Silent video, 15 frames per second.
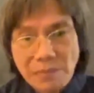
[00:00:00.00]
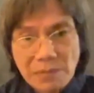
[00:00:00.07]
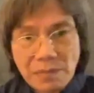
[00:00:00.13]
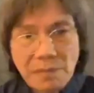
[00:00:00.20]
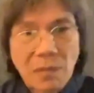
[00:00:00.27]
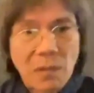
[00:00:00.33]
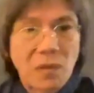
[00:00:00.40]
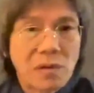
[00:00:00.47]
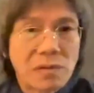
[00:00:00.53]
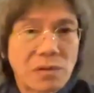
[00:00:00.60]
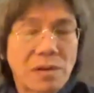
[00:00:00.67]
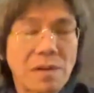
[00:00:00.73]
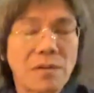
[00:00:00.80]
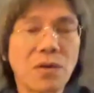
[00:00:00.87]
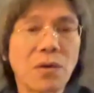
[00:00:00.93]

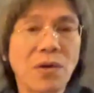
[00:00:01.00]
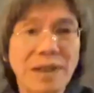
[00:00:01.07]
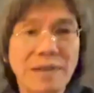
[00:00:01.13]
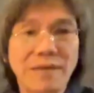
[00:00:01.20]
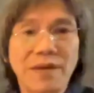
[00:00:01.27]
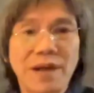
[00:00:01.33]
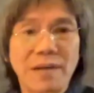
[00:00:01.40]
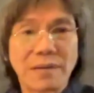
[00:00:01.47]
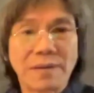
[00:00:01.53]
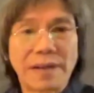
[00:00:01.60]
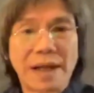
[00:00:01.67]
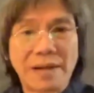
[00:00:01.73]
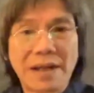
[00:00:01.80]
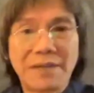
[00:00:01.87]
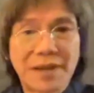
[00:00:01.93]
more joint involved.
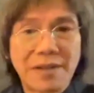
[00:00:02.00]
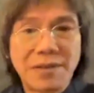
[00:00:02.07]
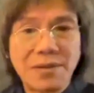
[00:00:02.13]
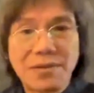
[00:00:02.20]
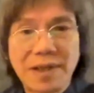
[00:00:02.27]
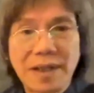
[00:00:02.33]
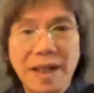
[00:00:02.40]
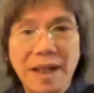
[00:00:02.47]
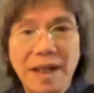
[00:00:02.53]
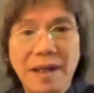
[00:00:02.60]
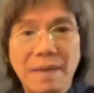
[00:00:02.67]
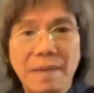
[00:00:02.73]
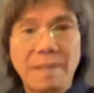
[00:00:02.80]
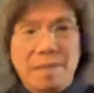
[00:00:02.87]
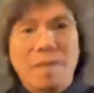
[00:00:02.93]
Now if I use it
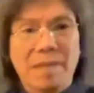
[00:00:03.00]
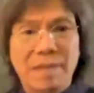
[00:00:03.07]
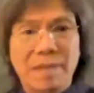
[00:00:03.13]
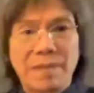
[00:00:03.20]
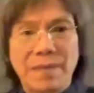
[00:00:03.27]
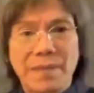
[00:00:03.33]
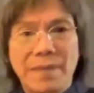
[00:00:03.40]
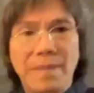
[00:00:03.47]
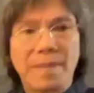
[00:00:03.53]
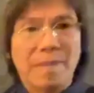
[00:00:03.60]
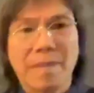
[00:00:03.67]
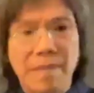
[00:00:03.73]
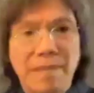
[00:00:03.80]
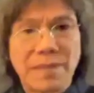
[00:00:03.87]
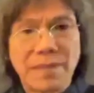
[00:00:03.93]
here,
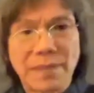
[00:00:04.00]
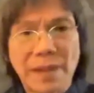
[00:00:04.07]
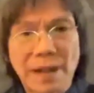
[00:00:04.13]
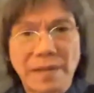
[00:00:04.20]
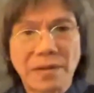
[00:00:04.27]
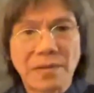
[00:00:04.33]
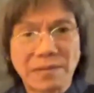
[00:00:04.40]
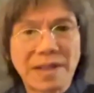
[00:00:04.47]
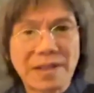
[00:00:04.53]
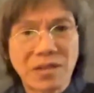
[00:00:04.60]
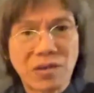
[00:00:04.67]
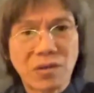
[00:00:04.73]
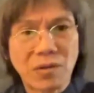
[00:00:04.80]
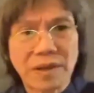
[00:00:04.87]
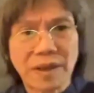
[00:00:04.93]
now so this is
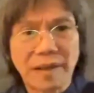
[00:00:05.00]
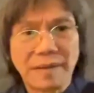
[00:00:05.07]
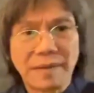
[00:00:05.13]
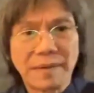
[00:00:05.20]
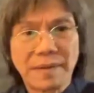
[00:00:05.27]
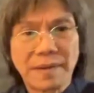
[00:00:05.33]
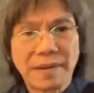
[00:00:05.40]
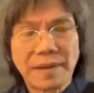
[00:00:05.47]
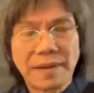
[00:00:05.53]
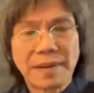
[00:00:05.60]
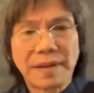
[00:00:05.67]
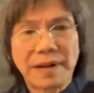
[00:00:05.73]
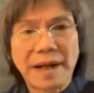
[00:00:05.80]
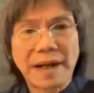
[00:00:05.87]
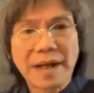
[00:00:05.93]
shorter,
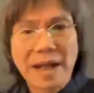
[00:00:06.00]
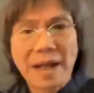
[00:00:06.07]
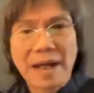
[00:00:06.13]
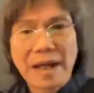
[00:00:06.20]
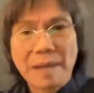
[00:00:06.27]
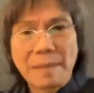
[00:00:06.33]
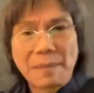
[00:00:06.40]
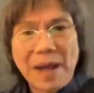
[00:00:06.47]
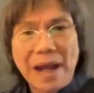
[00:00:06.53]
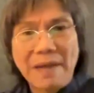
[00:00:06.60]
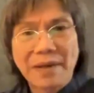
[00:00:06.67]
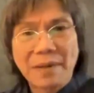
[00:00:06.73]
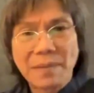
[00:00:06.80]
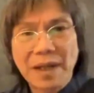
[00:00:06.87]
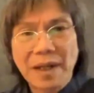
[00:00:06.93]
right? Bang
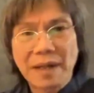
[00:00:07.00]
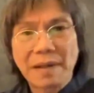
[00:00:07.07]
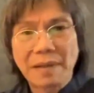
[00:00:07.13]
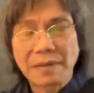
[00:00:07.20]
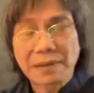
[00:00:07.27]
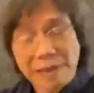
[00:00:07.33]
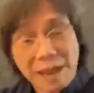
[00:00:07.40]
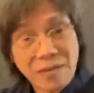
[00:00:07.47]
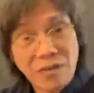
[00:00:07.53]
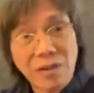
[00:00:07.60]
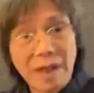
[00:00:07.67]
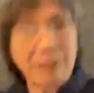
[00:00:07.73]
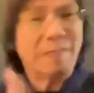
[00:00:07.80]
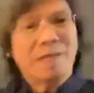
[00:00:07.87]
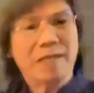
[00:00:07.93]
from here, I'll touch your
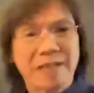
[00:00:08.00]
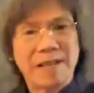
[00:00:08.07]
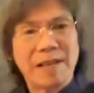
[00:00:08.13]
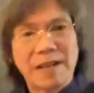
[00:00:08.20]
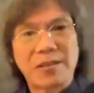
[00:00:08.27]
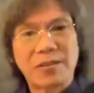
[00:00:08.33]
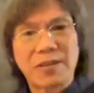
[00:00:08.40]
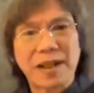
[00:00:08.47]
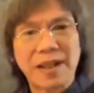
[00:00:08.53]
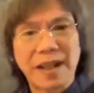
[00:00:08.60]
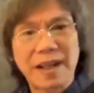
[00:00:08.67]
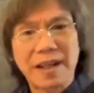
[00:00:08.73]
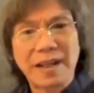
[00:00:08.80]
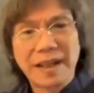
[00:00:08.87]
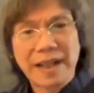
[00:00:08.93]
hand, I strike
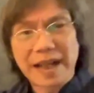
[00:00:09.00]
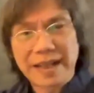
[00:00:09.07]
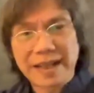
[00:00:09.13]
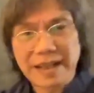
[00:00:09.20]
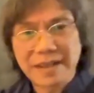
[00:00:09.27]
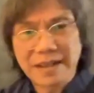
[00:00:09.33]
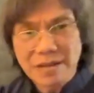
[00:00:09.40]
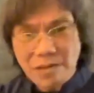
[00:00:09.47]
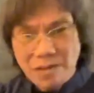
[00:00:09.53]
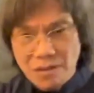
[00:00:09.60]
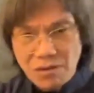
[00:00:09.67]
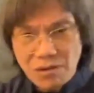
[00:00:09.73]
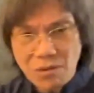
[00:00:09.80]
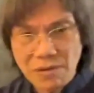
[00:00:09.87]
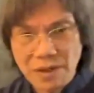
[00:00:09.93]
here, and then
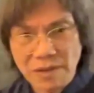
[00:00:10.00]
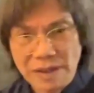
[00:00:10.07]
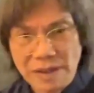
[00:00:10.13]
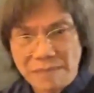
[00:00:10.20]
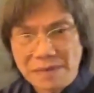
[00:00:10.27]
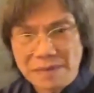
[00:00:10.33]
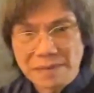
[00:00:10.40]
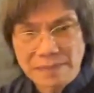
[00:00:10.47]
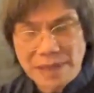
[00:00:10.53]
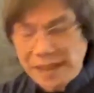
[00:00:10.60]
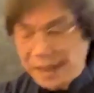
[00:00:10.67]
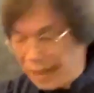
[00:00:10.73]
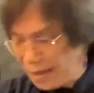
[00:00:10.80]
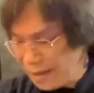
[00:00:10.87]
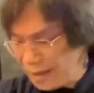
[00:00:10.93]
shoulder come,
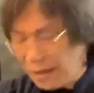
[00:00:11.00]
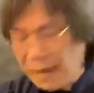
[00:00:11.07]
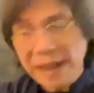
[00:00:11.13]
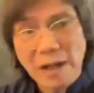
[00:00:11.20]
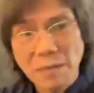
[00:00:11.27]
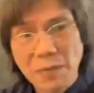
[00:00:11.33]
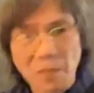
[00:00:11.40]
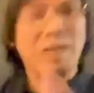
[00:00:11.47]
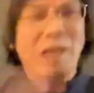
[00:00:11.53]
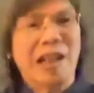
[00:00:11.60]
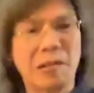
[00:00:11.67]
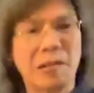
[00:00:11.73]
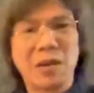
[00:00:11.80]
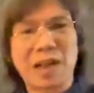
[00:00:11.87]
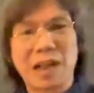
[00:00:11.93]

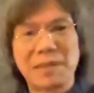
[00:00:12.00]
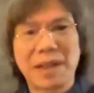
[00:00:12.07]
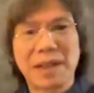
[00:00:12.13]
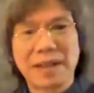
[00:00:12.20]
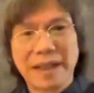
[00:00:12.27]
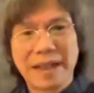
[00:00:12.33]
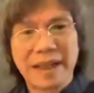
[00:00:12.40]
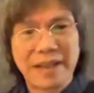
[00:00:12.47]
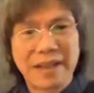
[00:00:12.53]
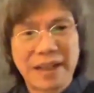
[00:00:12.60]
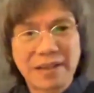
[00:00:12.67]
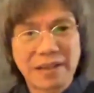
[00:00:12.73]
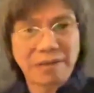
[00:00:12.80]
elbow come in, and then